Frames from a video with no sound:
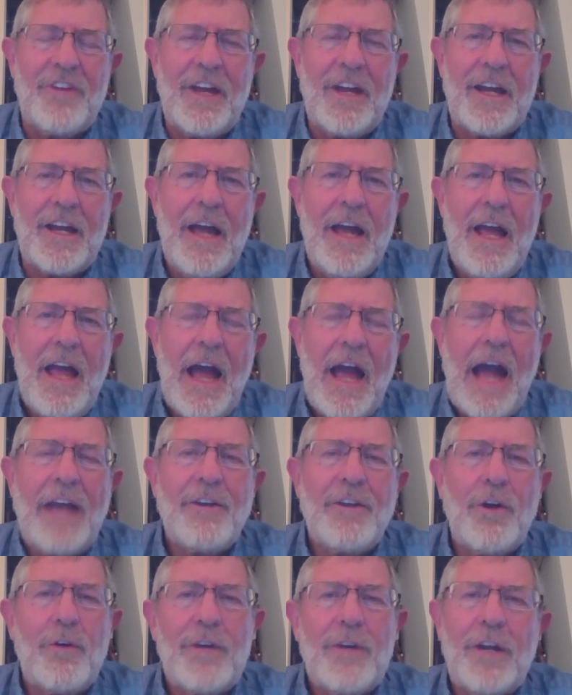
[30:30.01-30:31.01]
Like, I
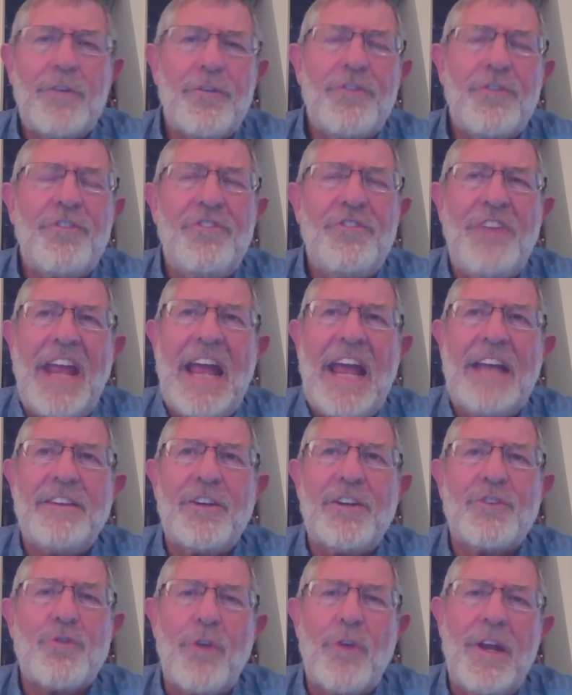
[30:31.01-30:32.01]
don't understand
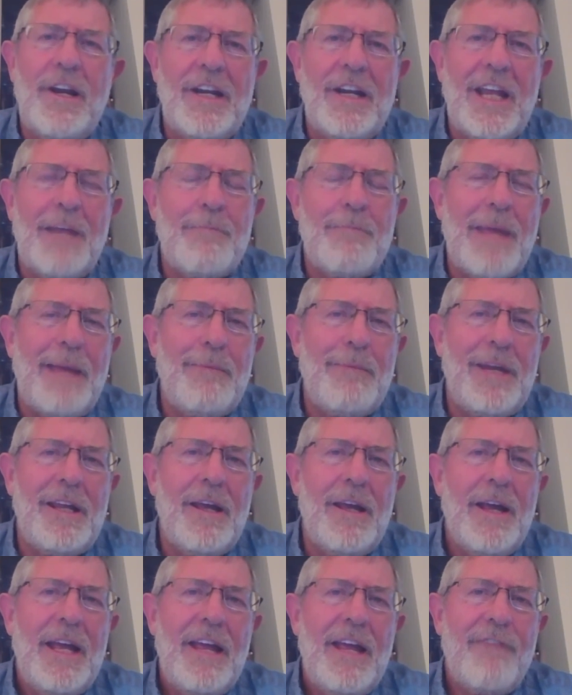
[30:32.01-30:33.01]
the Trinity. And maybe
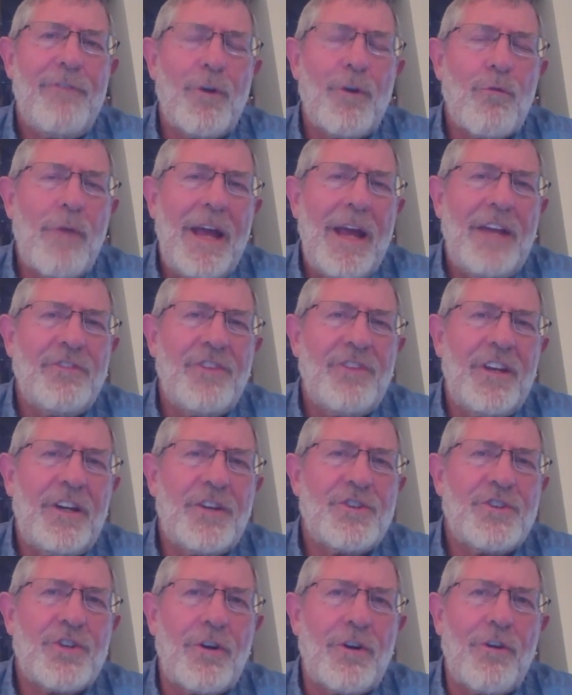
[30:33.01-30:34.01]
if you're raised in a
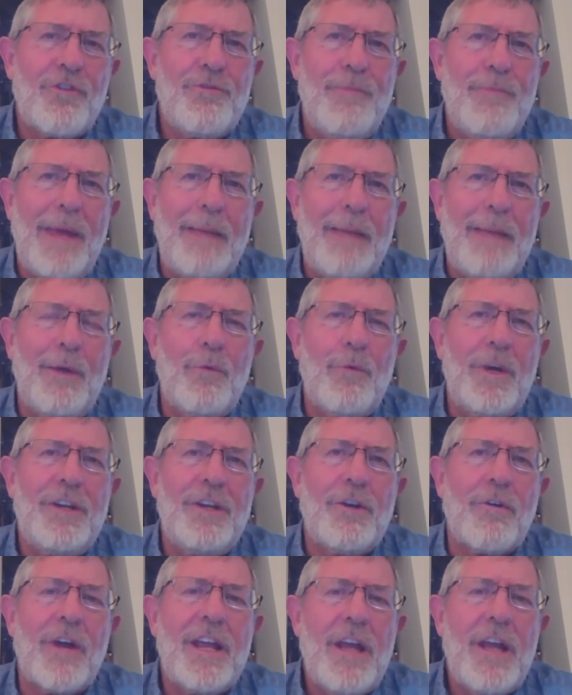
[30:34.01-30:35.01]
church, maybe when
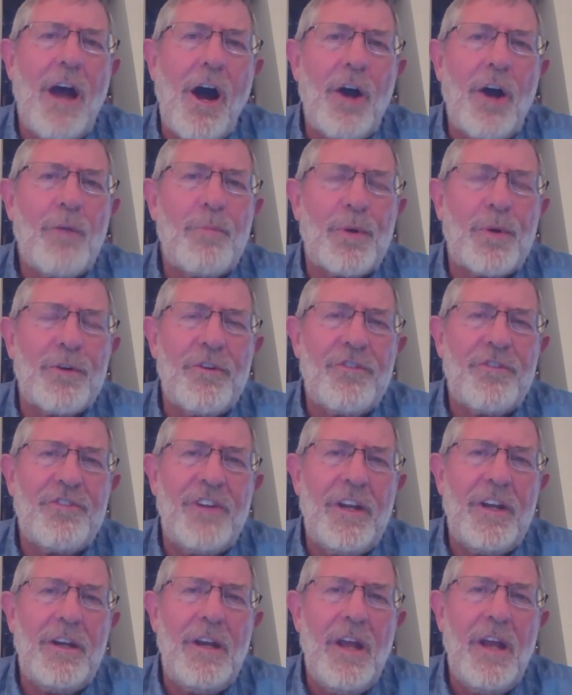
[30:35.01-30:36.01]
you're a young
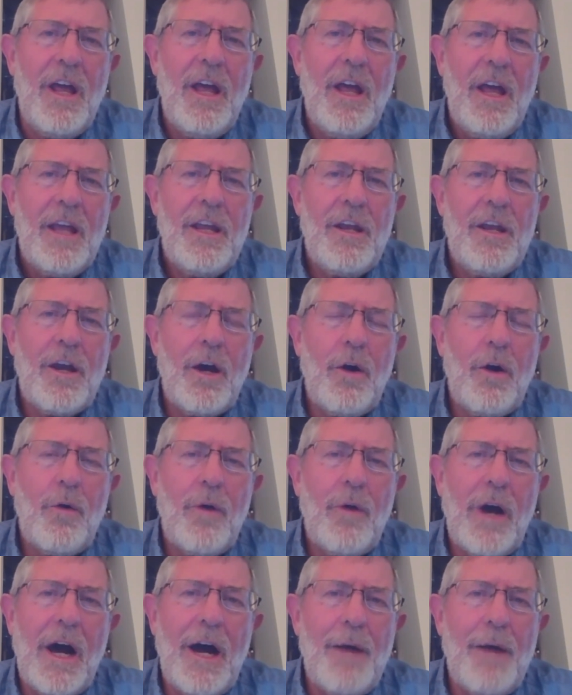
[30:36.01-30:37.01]
person, you
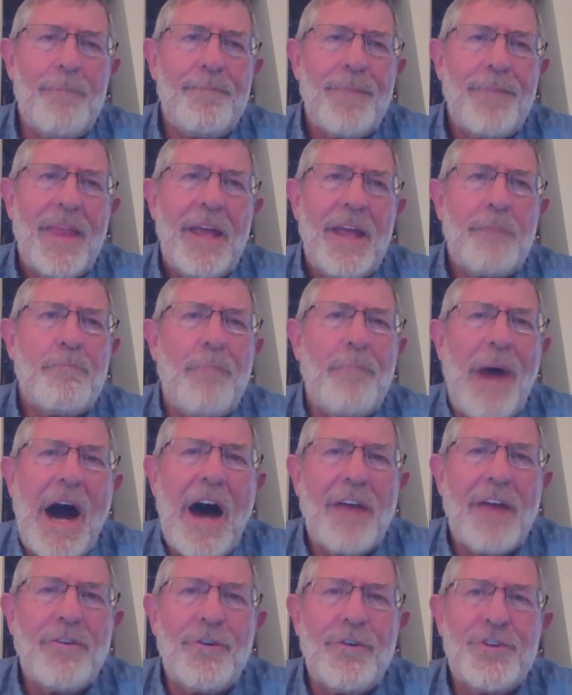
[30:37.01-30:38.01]
know, it
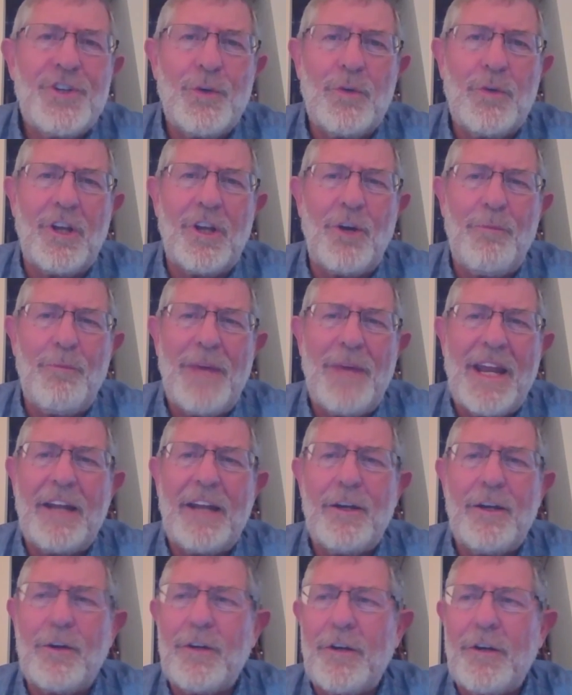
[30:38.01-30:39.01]
bothers you a little bit. I
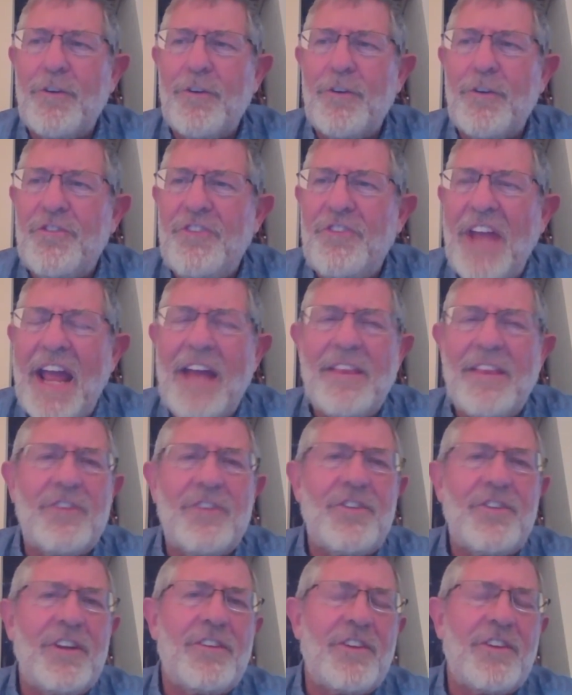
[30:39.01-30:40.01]
don't understand
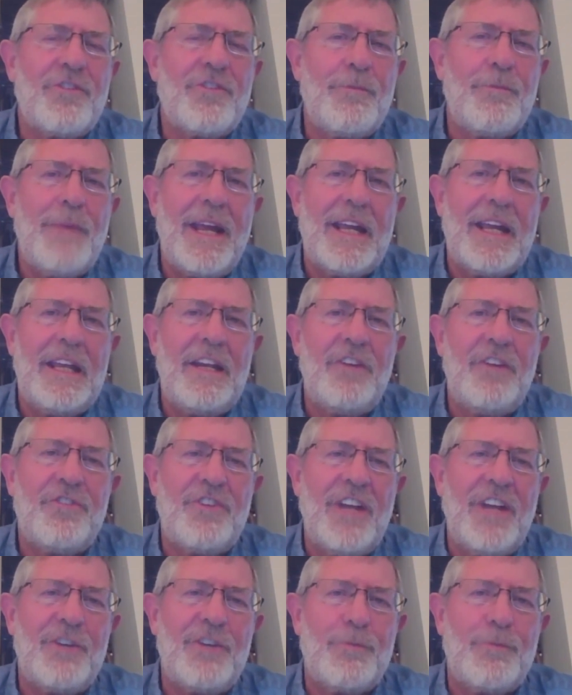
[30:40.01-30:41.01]
this. It doesn't make any
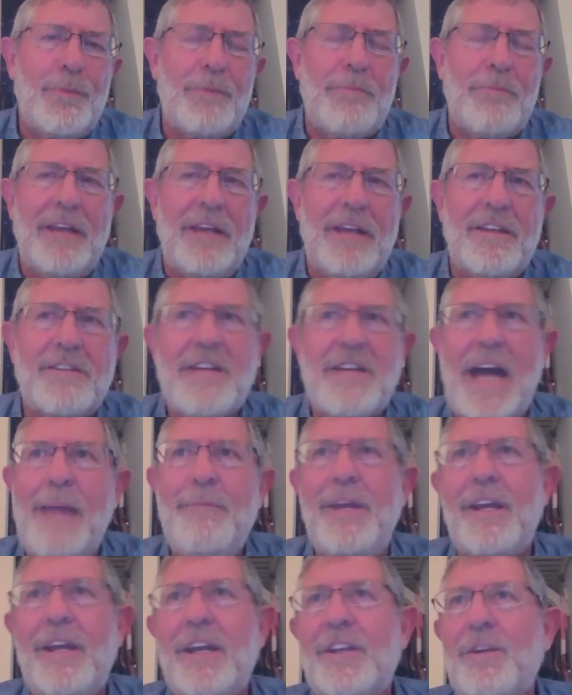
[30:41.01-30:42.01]
sense. But by the time
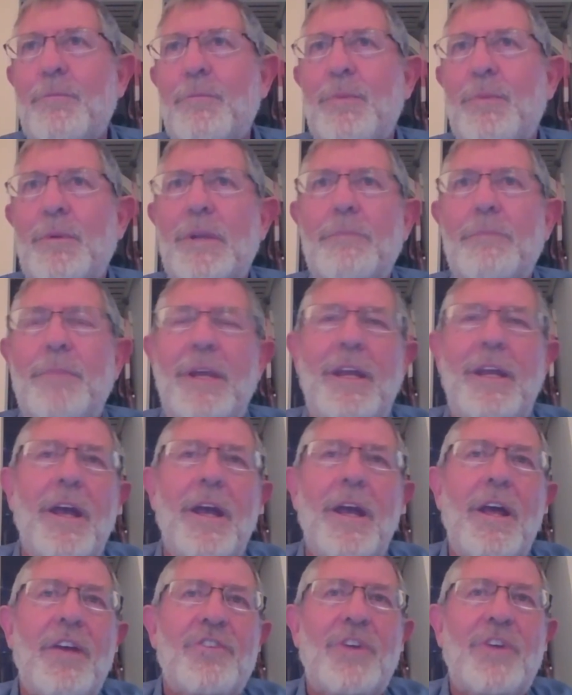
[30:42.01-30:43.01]
you get to be
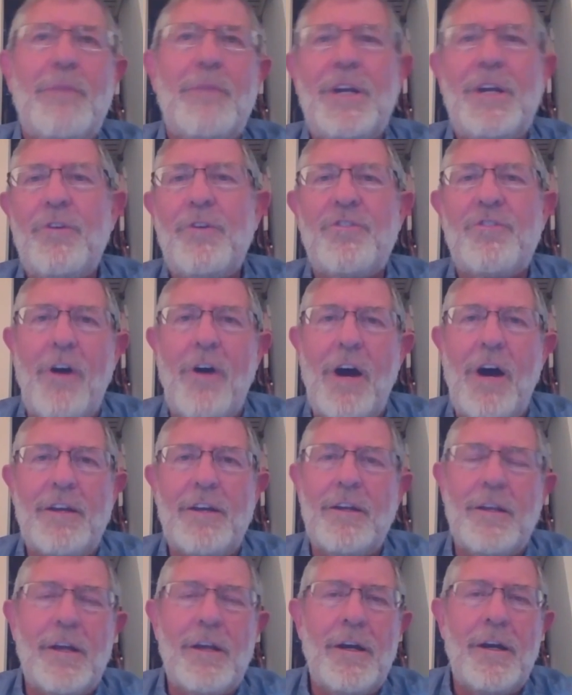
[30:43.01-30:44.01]
somebody who's gone
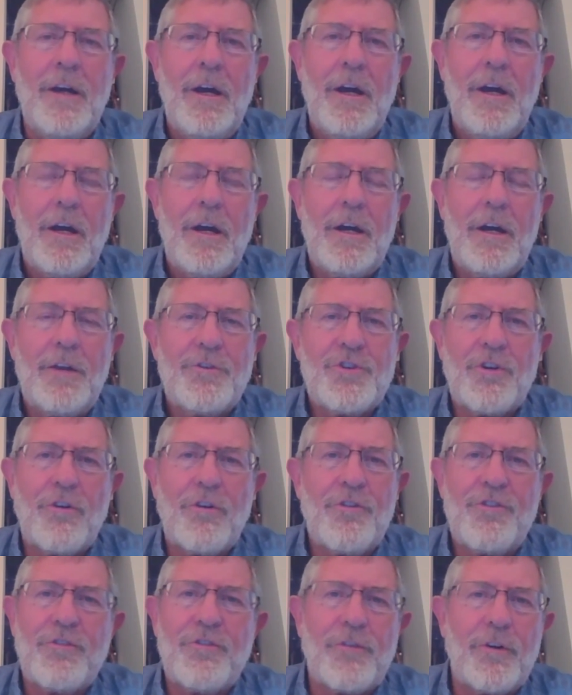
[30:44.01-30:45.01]
to the
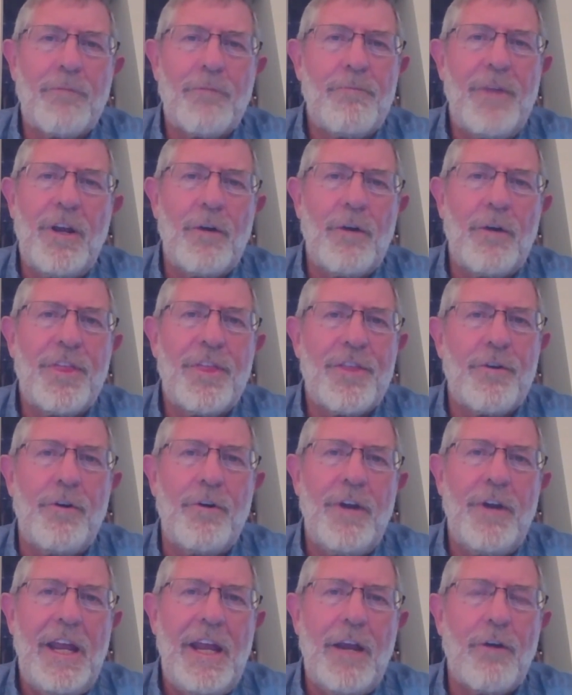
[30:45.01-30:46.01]
church for, you know,
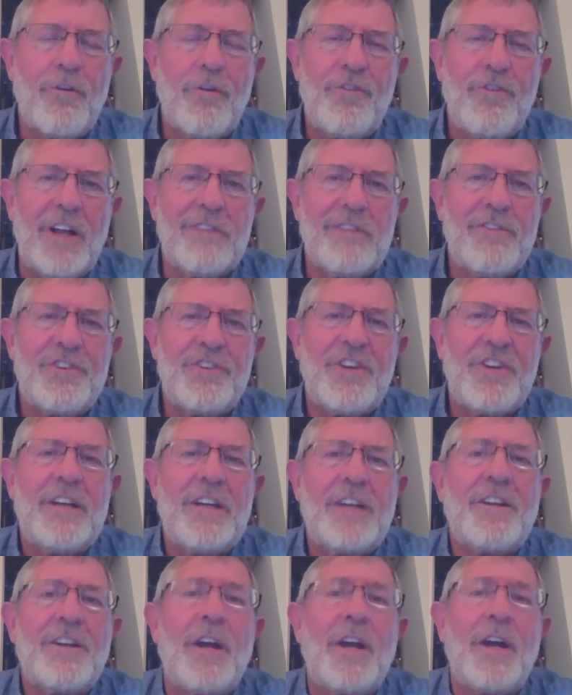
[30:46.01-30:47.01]
30 years, all of a sudden
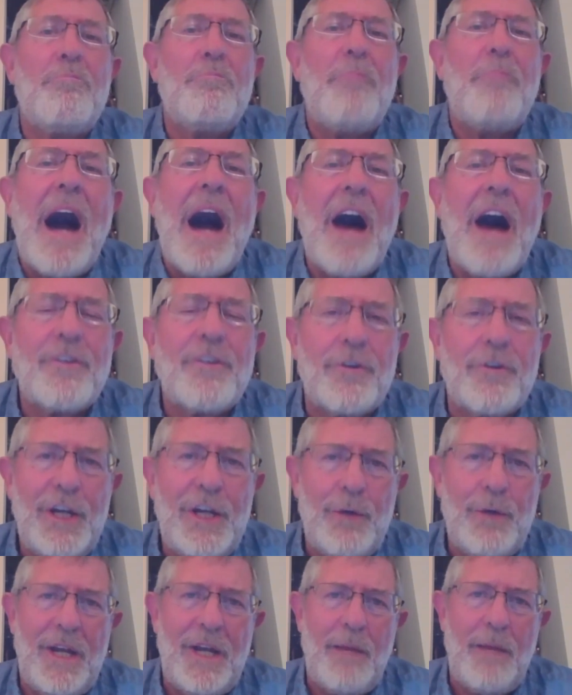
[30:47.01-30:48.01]
it doesn't bother
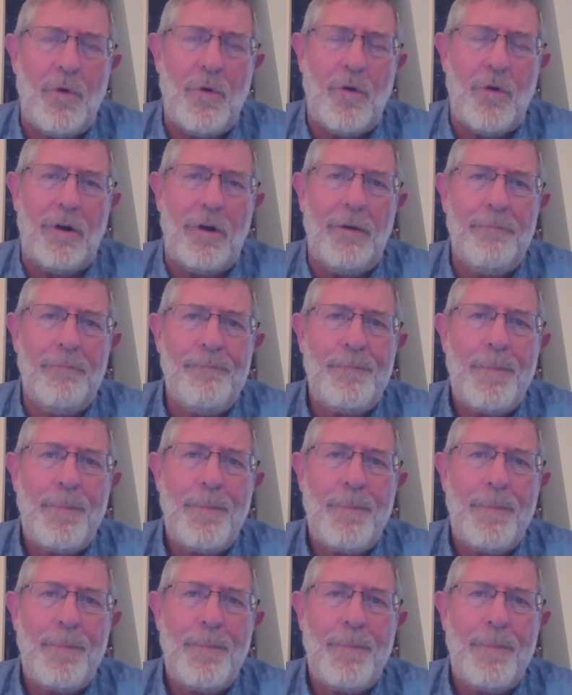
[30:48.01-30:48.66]
you anymore